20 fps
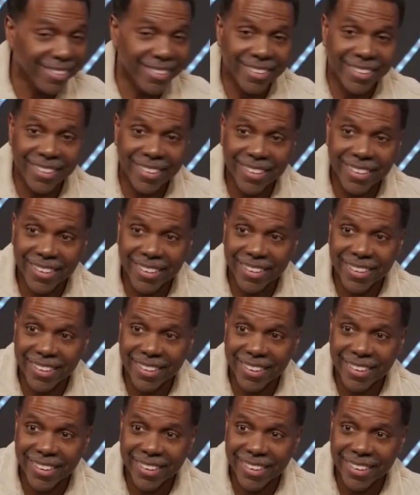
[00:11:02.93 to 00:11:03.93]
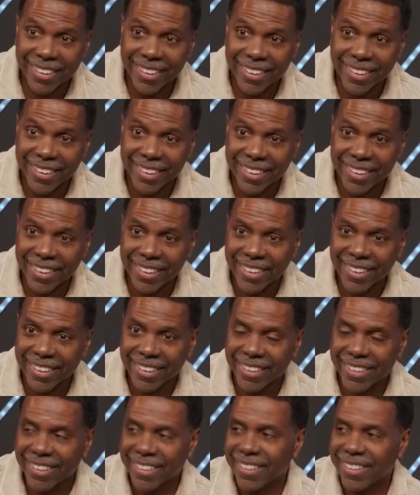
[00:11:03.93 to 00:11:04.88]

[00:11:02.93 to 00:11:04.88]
[no speech]